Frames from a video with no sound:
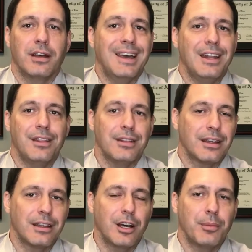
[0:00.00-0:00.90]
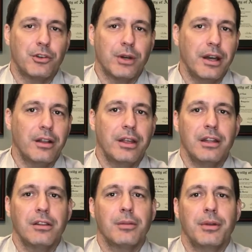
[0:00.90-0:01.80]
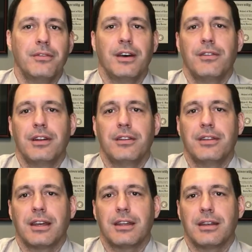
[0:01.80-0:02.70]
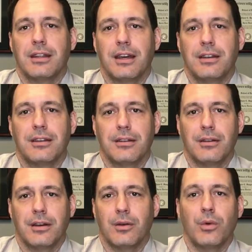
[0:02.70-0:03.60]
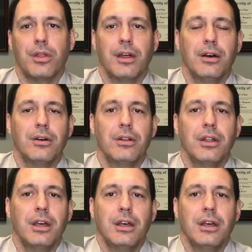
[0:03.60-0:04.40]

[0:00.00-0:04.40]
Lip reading: Anything that can help in trial, any little bit of evidence that can get withheld